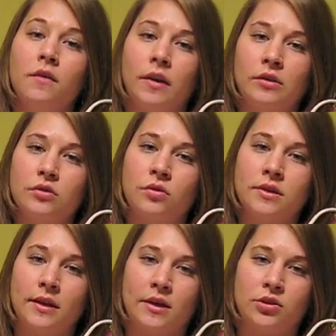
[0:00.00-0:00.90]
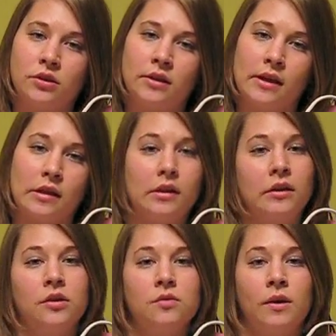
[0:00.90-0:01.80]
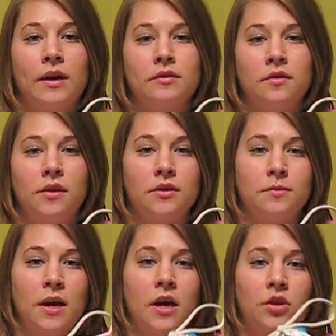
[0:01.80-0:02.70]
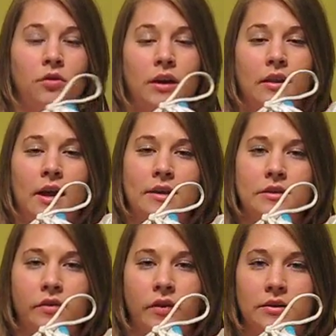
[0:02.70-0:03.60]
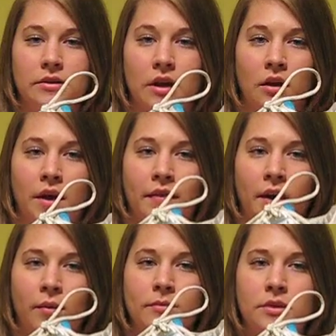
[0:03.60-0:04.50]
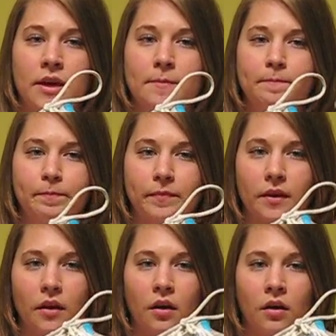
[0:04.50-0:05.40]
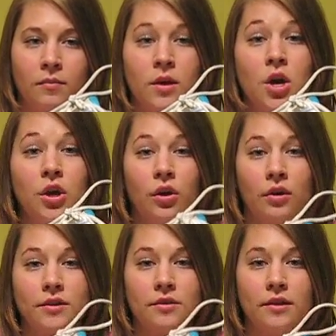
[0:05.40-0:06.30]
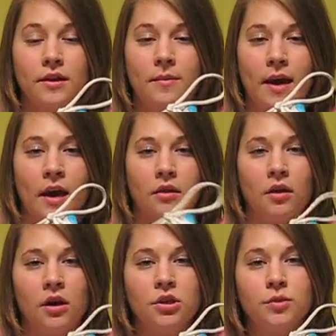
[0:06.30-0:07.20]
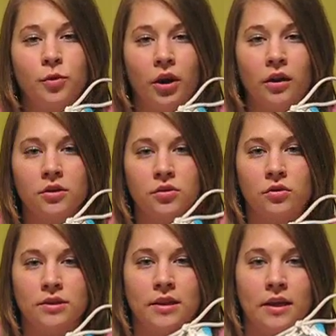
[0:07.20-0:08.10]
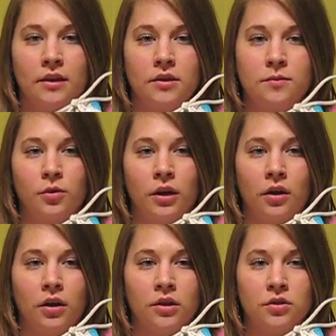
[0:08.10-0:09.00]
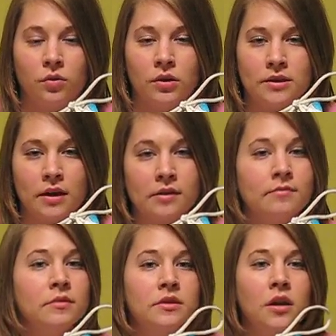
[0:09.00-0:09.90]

Final Score is actually like the clearance warehouse of Eastbay, and you can get a lot of stuff on sale on that website. You can also get them at large sporting goods stores like Dick's Sporting Goods or Dunham's,